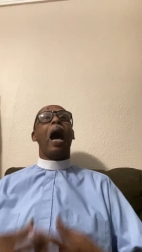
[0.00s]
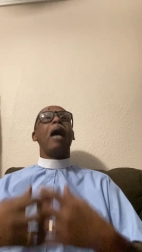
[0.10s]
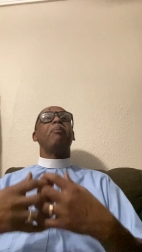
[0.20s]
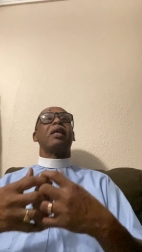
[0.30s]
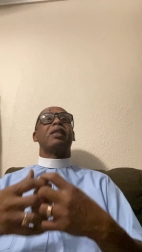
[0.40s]

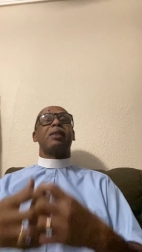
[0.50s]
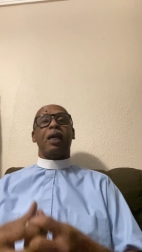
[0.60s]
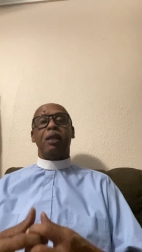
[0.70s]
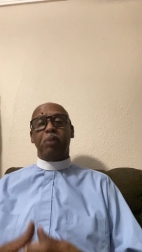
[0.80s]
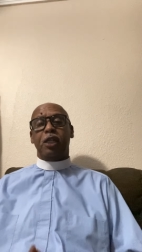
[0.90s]
I'm
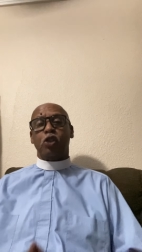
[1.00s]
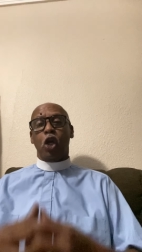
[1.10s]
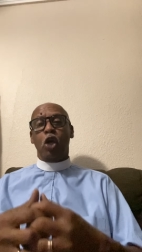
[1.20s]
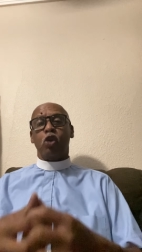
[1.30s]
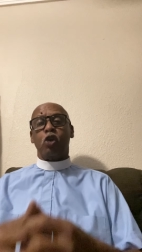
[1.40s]
excited because
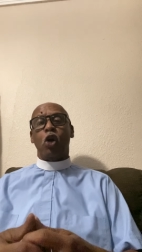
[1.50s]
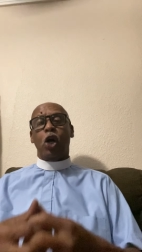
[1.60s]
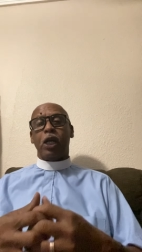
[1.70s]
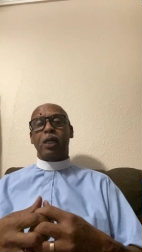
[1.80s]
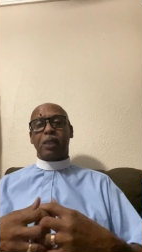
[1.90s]

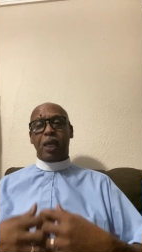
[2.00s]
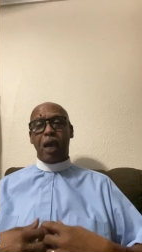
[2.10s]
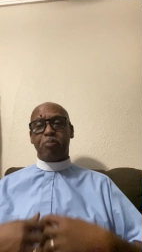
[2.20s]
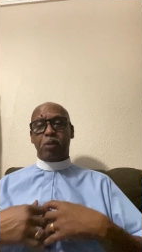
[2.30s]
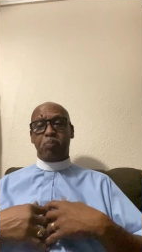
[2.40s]
God has
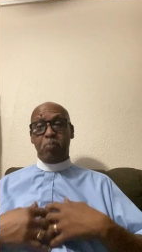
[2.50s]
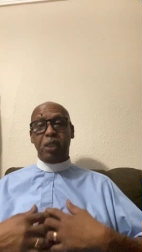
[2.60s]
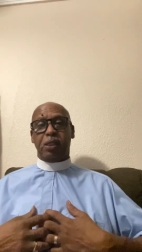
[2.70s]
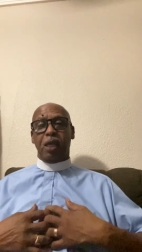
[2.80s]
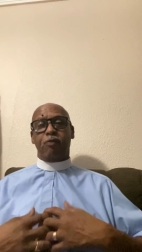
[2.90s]
kept me
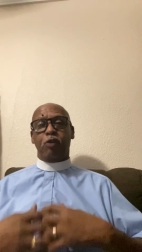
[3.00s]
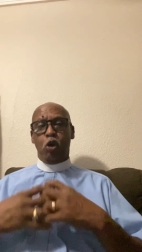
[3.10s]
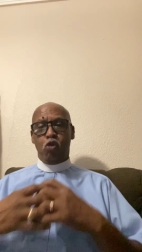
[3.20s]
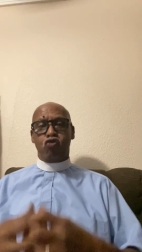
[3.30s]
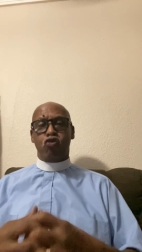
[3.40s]
safe
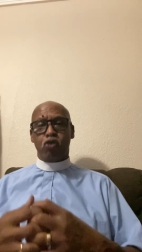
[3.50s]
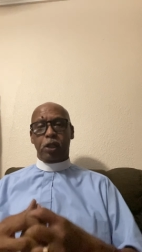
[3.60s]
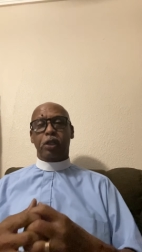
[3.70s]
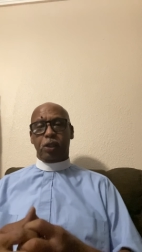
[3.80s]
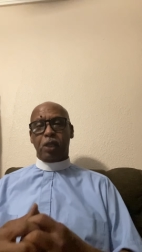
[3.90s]

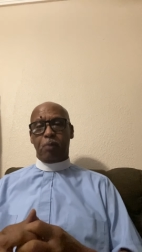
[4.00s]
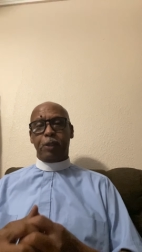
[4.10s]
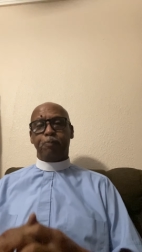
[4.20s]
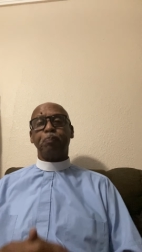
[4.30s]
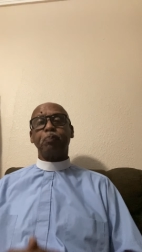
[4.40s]
during the summer.